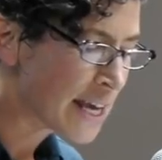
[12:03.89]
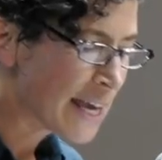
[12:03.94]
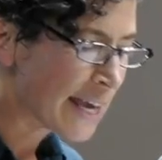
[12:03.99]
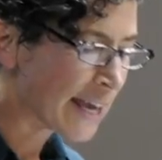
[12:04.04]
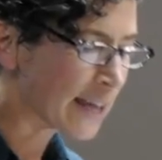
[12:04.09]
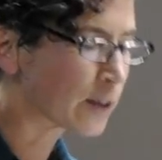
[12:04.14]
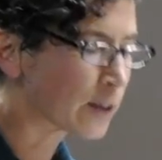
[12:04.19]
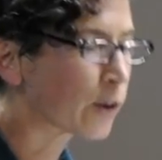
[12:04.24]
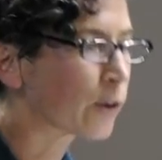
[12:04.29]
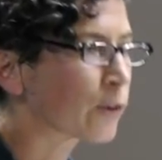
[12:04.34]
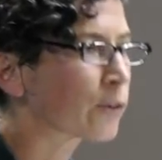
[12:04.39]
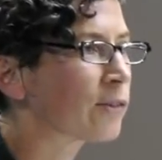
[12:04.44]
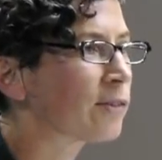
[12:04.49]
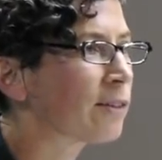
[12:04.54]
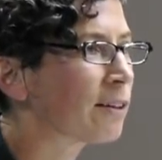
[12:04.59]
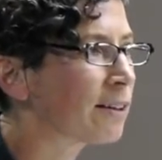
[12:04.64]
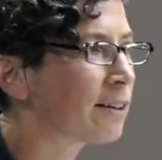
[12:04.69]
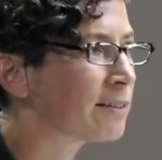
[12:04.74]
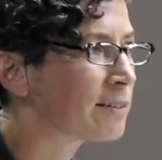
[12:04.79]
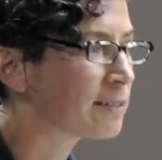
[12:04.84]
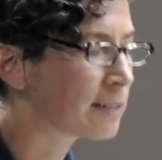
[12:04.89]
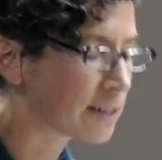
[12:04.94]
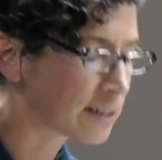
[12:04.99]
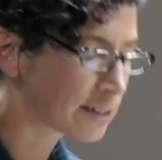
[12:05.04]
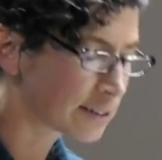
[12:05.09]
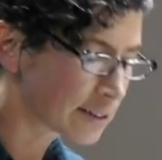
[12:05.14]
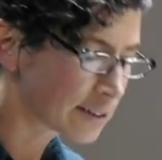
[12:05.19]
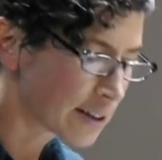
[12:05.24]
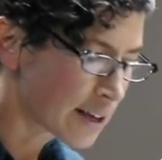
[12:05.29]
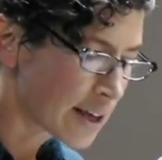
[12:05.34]
and hostility,
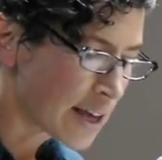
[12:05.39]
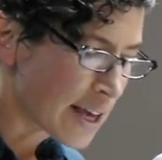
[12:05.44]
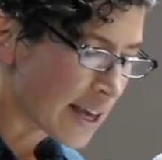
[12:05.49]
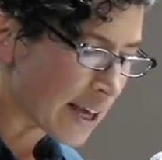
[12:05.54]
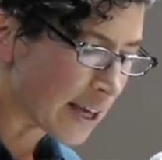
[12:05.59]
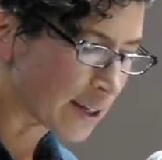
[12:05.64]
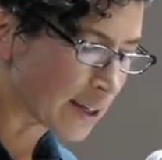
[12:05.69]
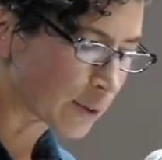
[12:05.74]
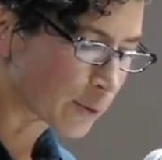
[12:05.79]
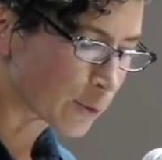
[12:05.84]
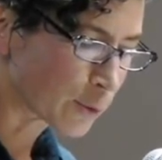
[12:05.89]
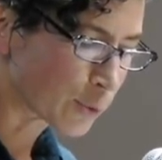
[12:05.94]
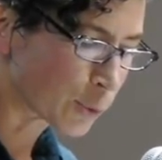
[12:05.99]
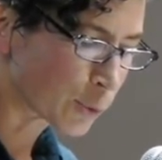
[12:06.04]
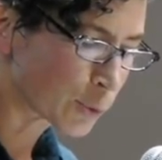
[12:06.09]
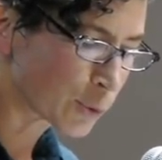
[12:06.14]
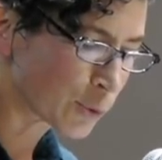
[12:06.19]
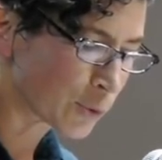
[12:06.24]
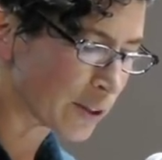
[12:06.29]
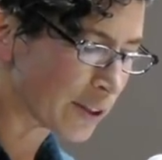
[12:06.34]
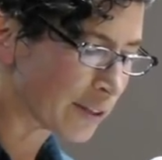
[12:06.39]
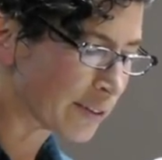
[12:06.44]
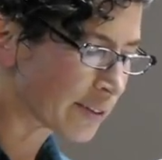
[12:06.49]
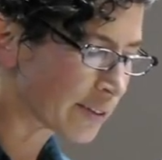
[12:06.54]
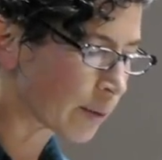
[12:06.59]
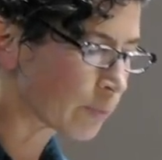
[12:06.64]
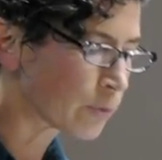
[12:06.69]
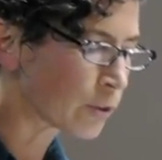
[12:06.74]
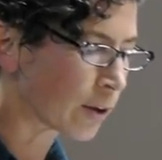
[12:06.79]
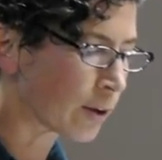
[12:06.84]
and extraordinary,
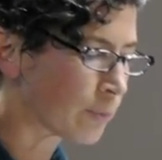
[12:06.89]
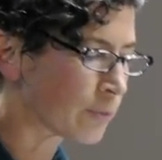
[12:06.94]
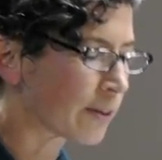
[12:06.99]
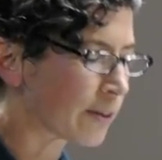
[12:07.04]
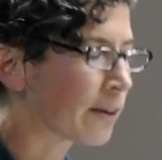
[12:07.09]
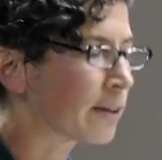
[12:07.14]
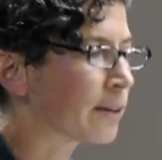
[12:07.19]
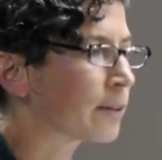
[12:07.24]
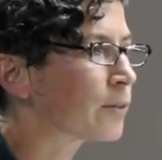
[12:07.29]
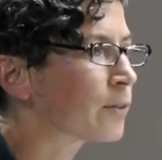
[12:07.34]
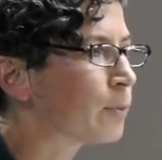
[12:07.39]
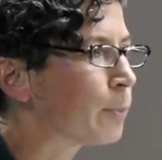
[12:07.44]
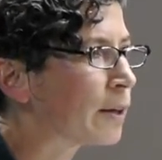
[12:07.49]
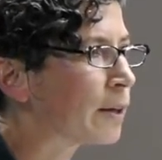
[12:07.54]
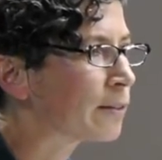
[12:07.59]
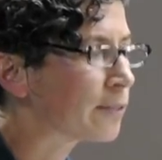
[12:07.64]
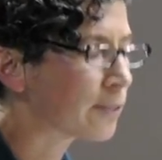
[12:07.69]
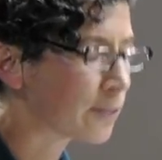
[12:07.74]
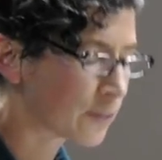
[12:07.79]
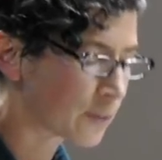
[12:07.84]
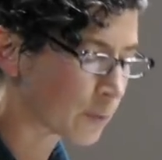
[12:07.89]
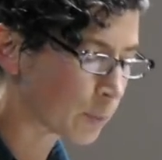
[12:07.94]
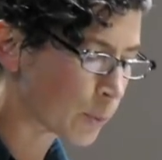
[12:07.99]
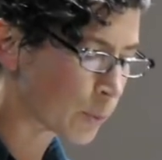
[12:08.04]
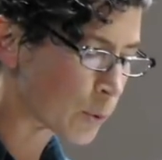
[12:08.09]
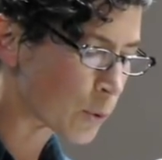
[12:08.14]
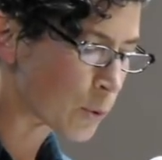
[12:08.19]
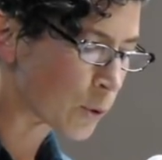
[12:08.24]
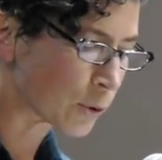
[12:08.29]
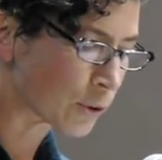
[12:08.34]
sometimes unexpected
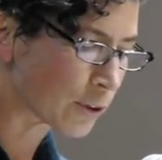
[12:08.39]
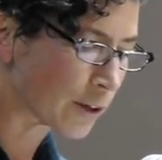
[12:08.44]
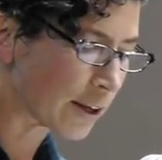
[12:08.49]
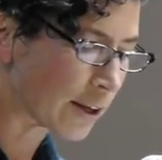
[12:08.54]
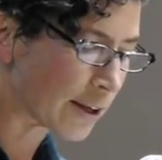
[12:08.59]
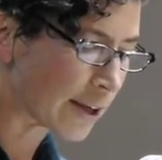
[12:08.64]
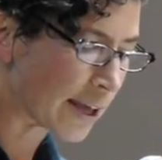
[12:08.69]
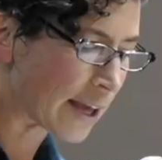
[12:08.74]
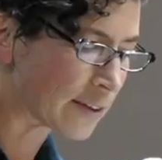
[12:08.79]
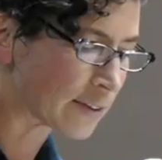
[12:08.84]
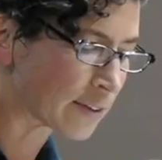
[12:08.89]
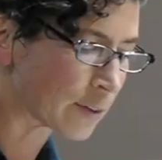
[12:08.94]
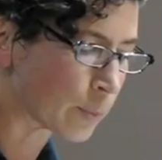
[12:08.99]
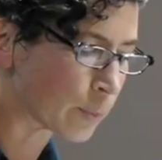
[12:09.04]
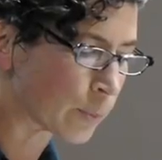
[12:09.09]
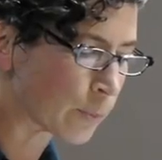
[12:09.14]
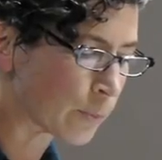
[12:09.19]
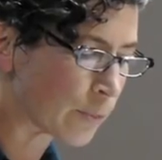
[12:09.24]
support as a,